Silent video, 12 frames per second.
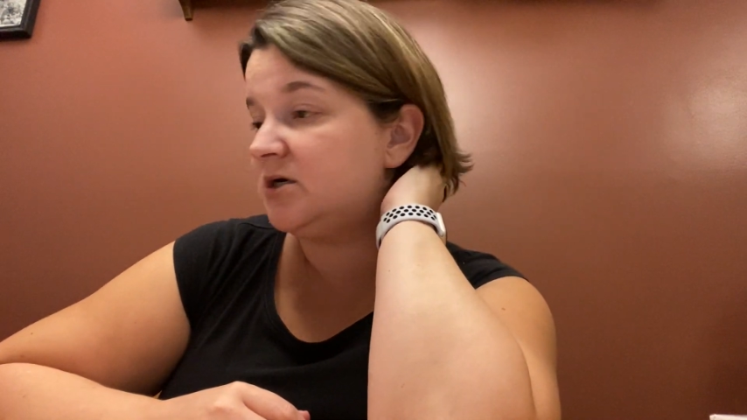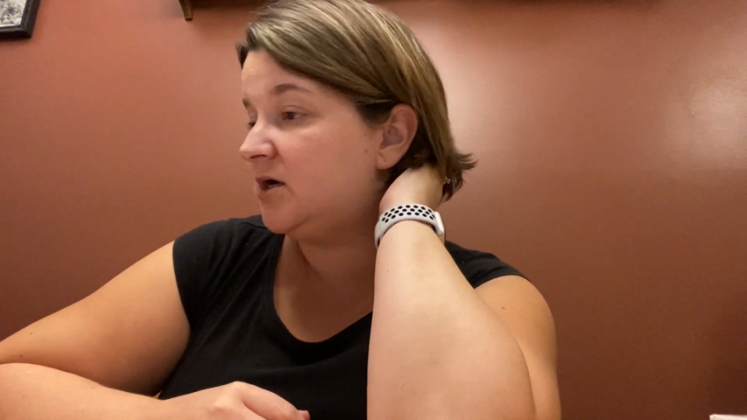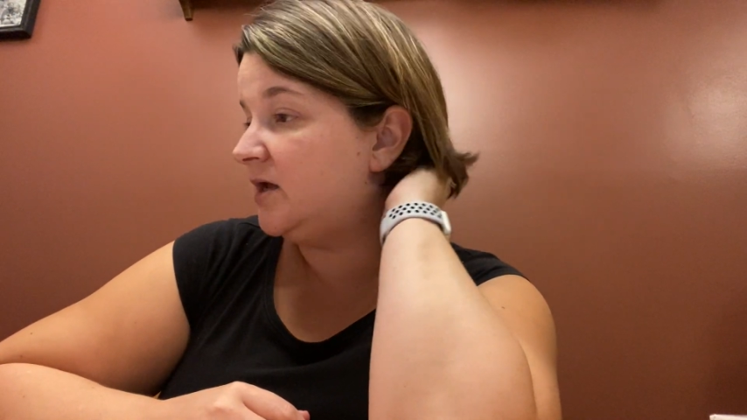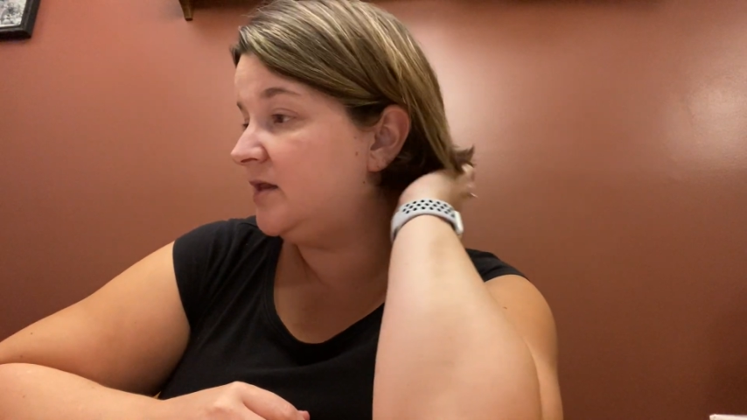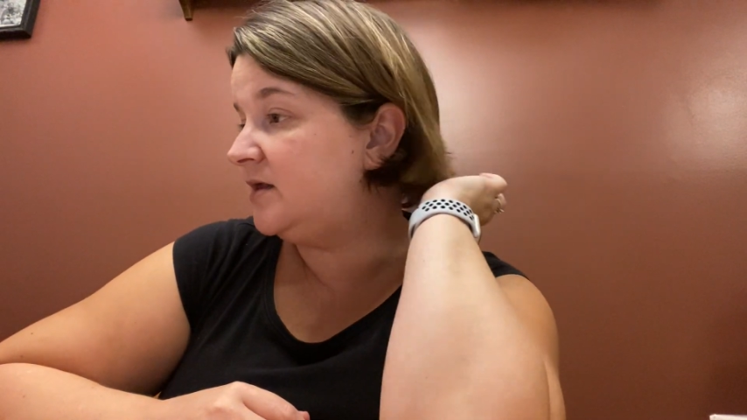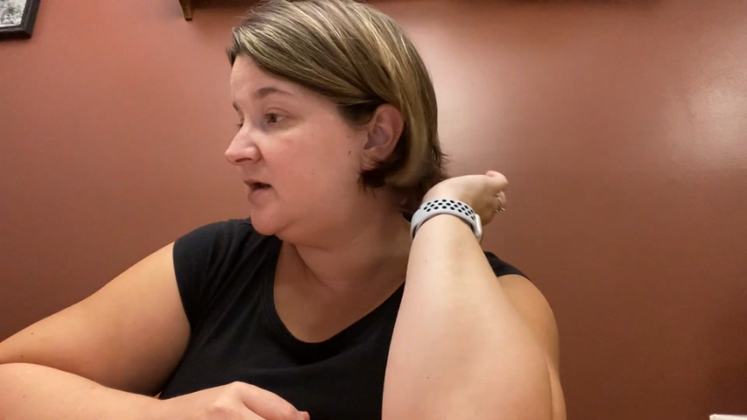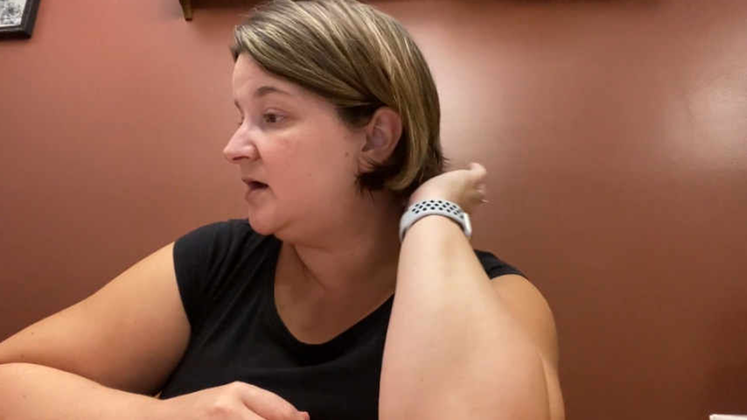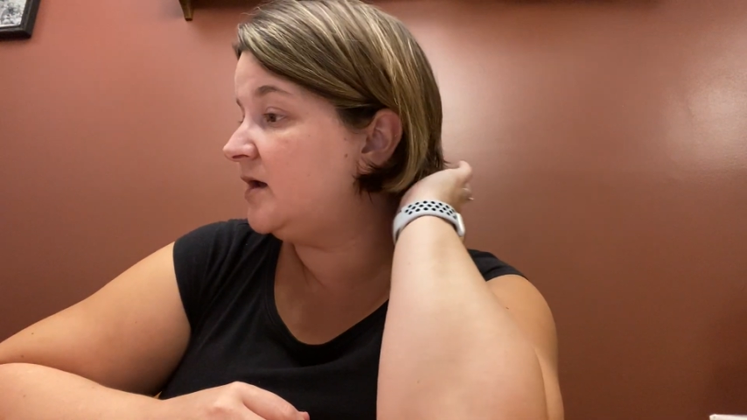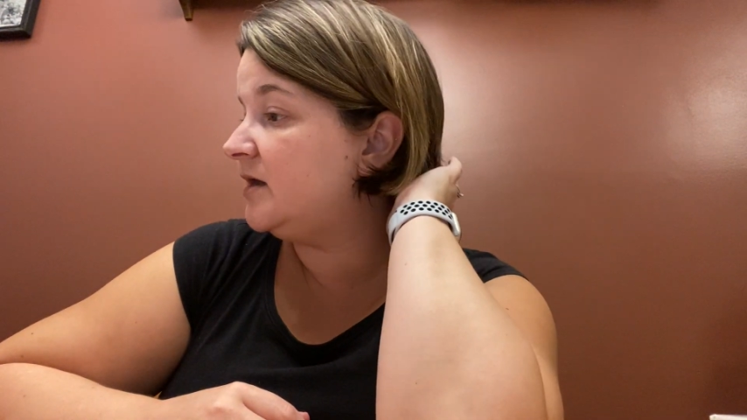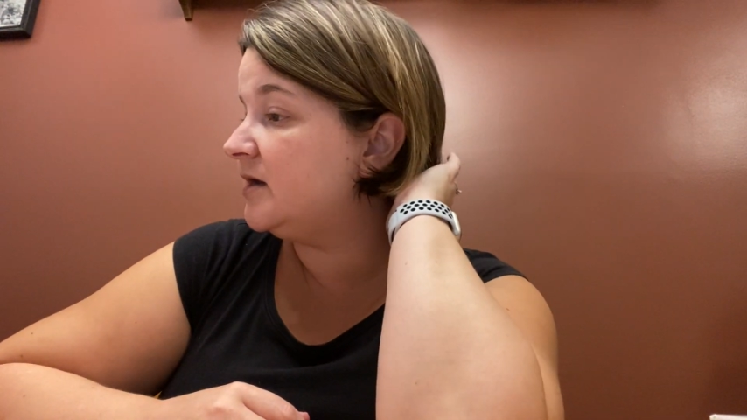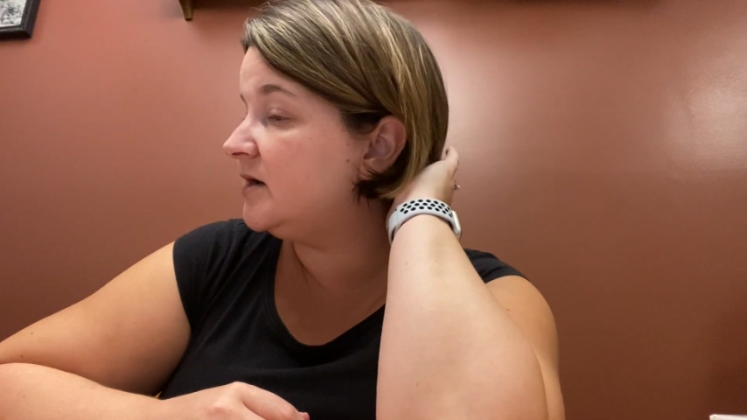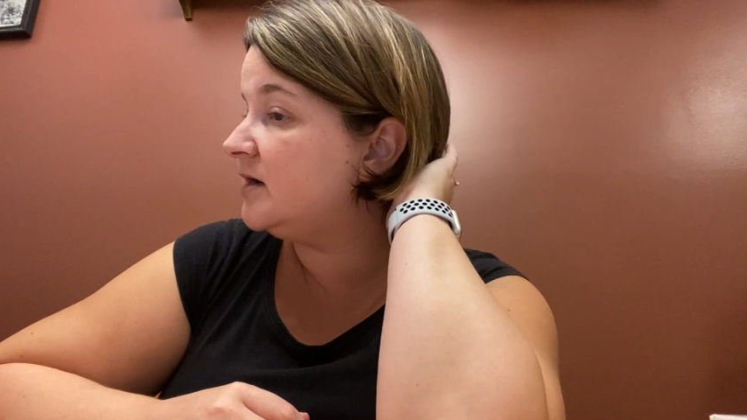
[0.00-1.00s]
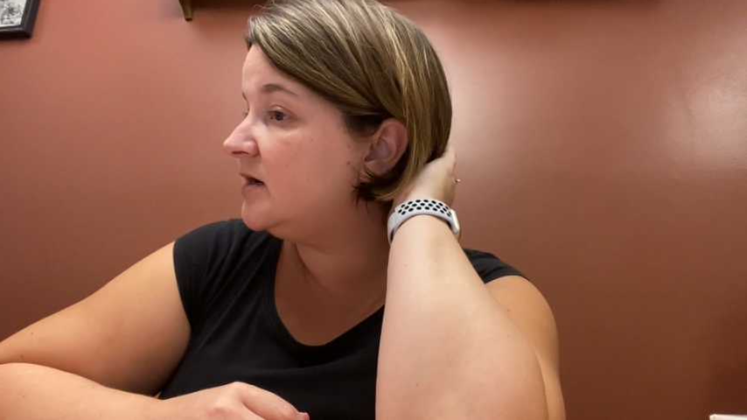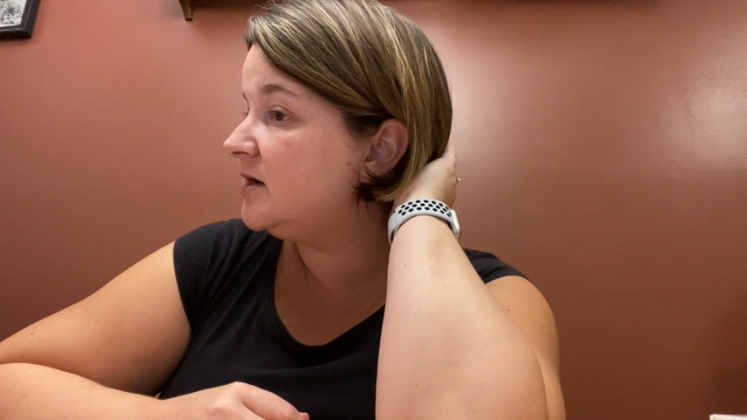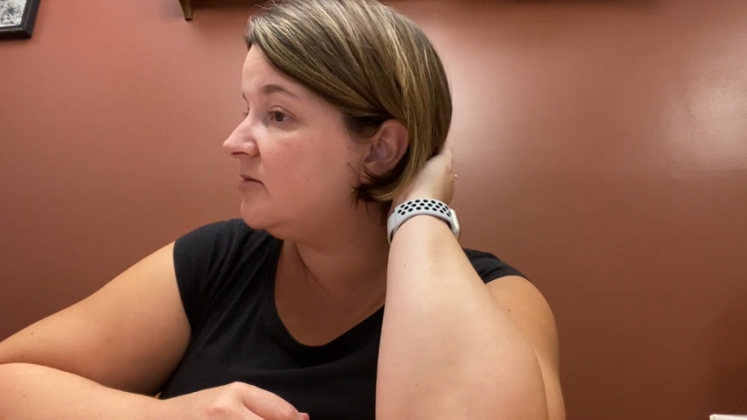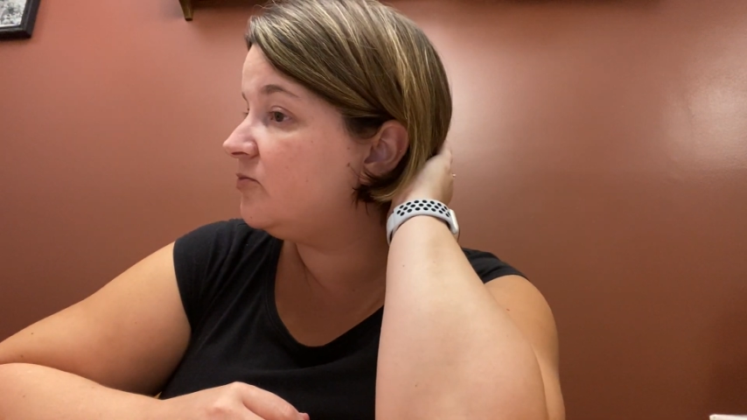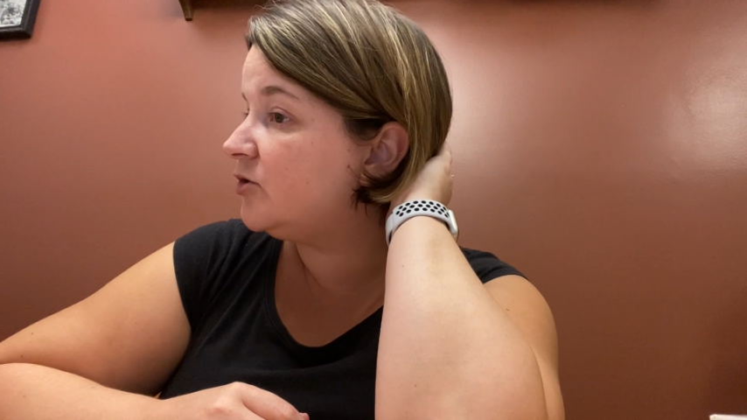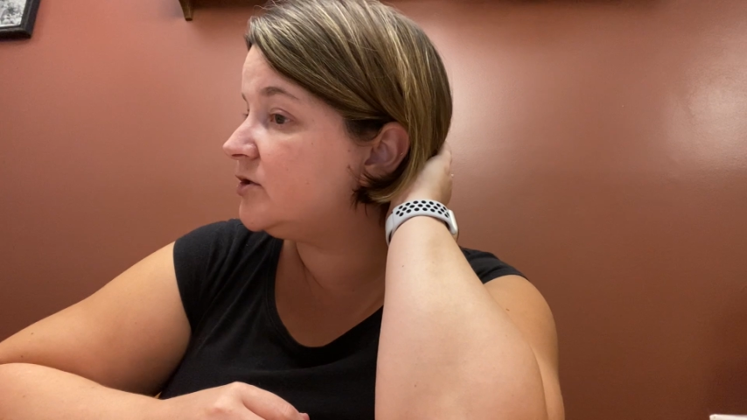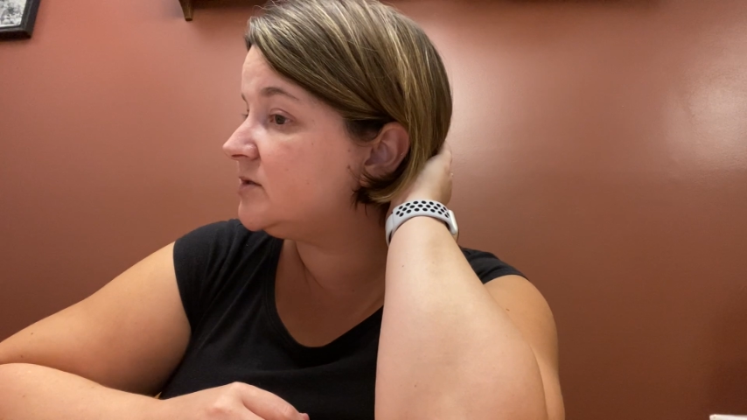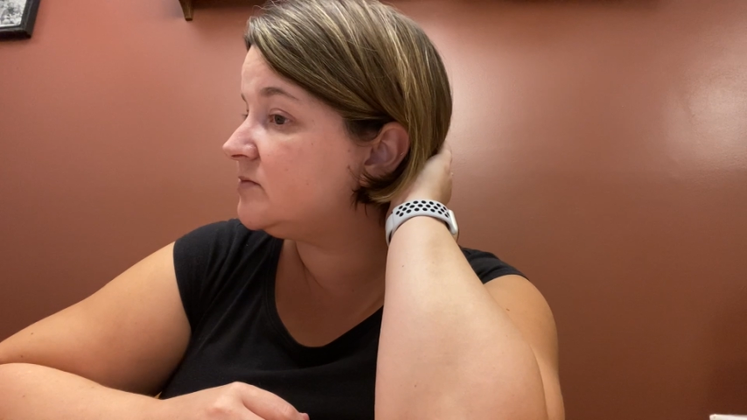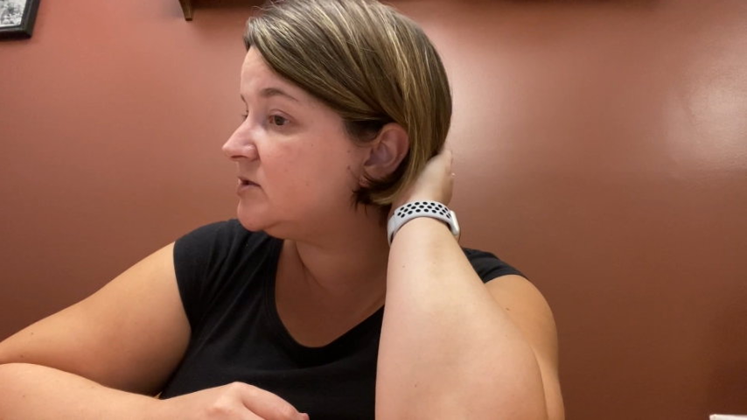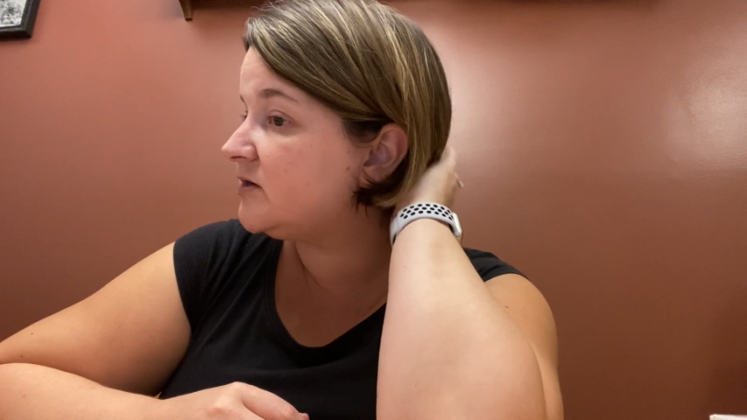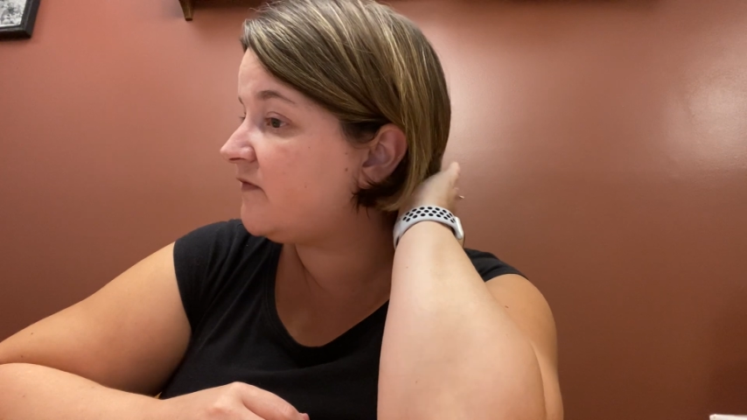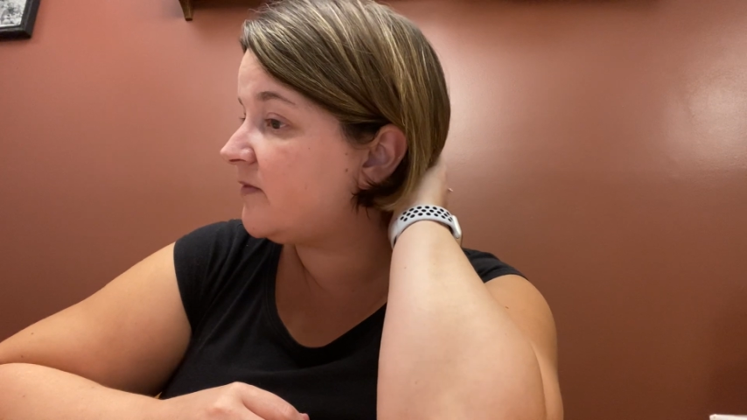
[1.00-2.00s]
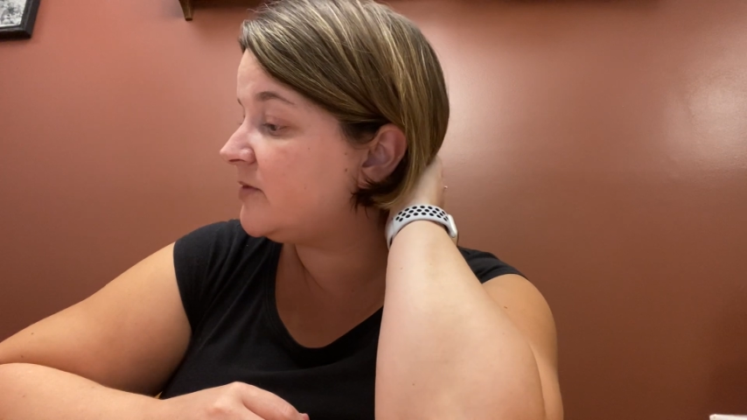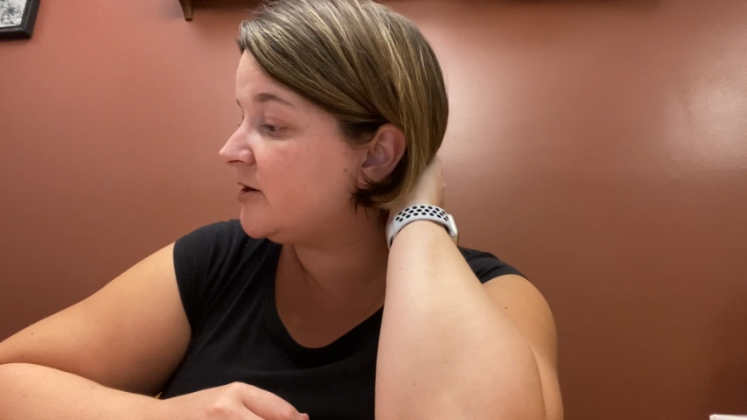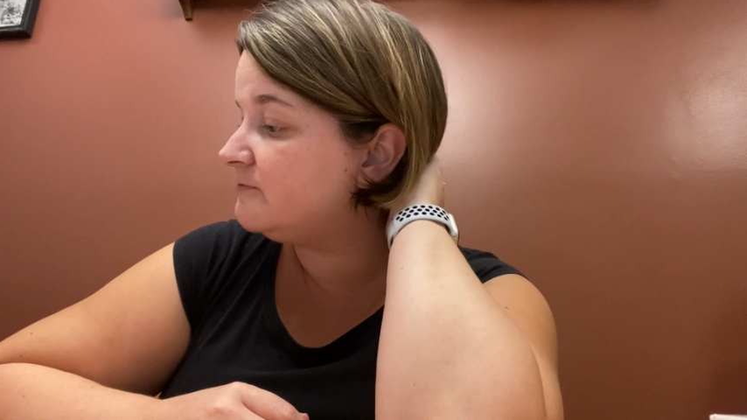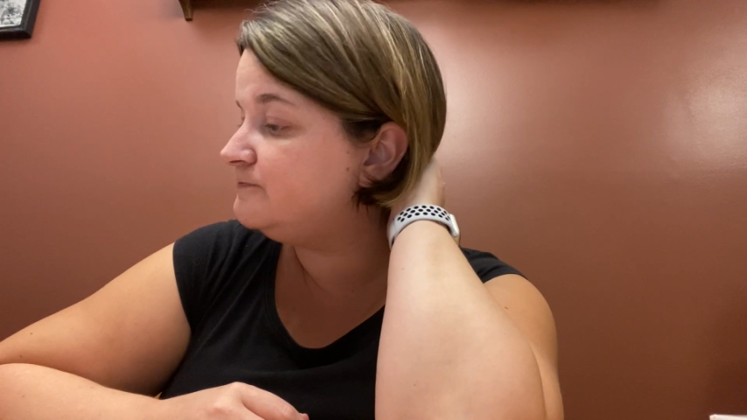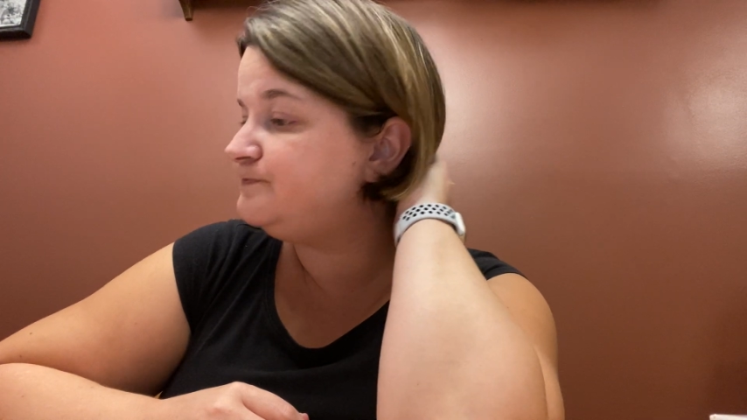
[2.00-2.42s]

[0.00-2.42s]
and then I can put some stuff up there.